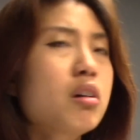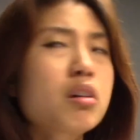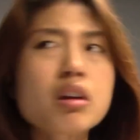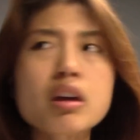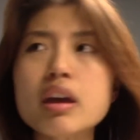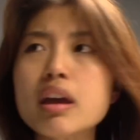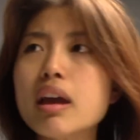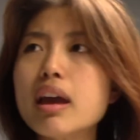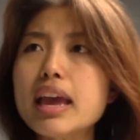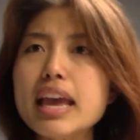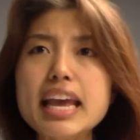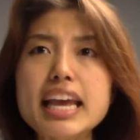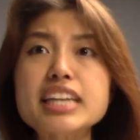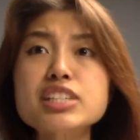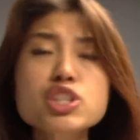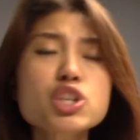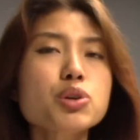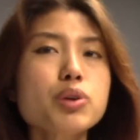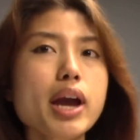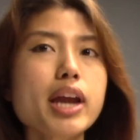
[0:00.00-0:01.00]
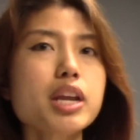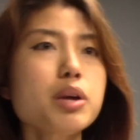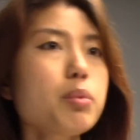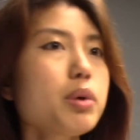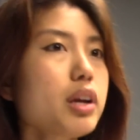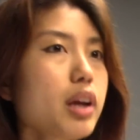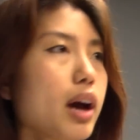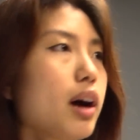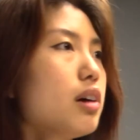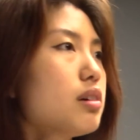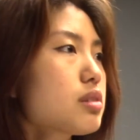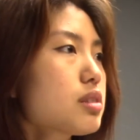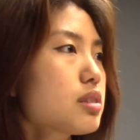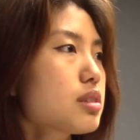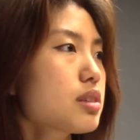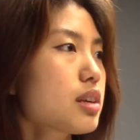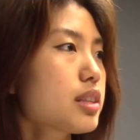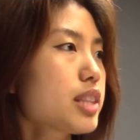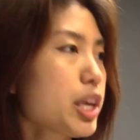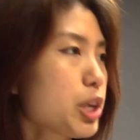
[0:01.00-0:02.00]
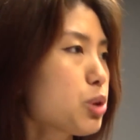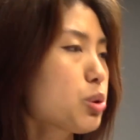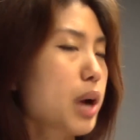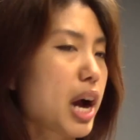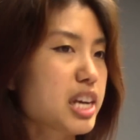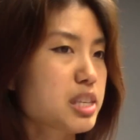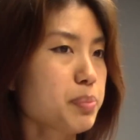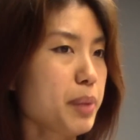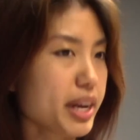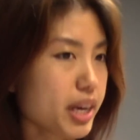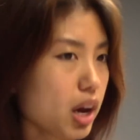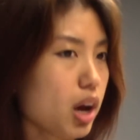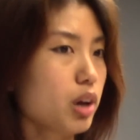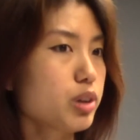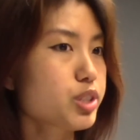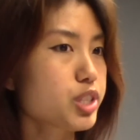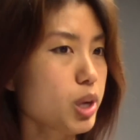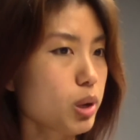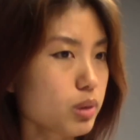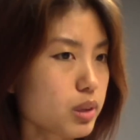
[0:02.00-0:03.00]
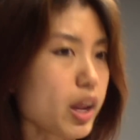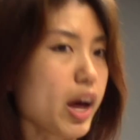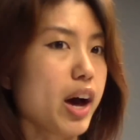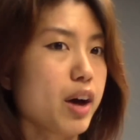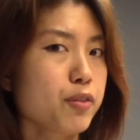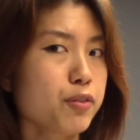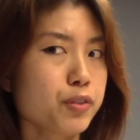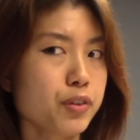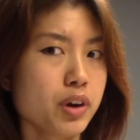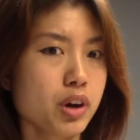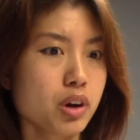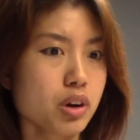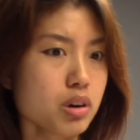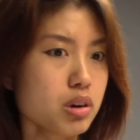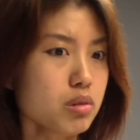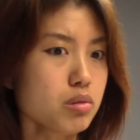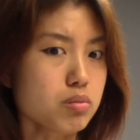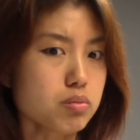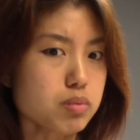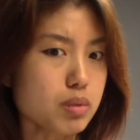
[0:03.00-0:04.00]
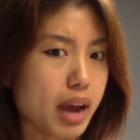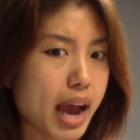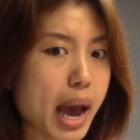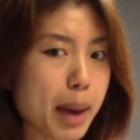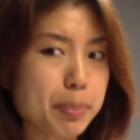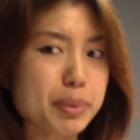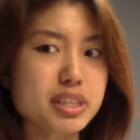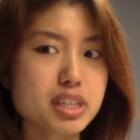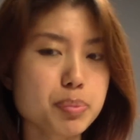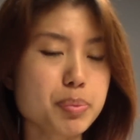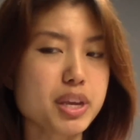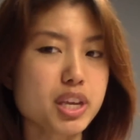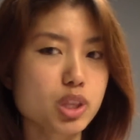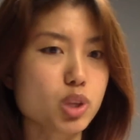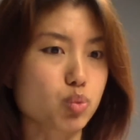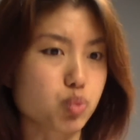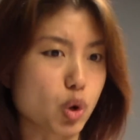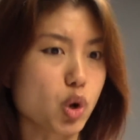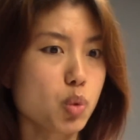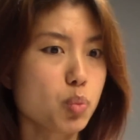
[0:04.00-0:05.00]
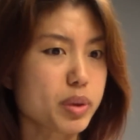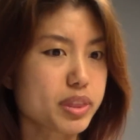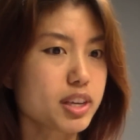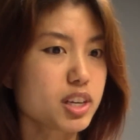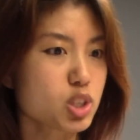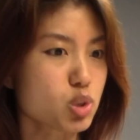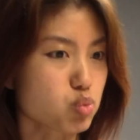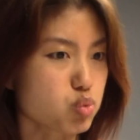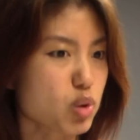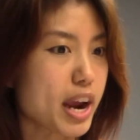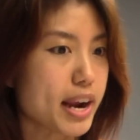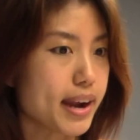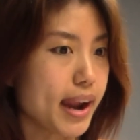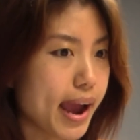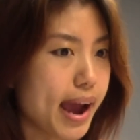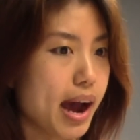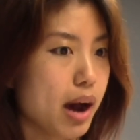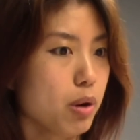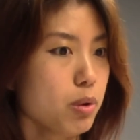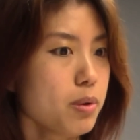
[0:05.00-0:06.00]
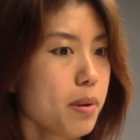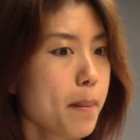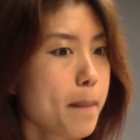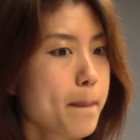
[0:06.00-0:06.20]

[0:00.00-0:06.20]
Is there anyone else that you guys might also love who happen to be in the room with us right now?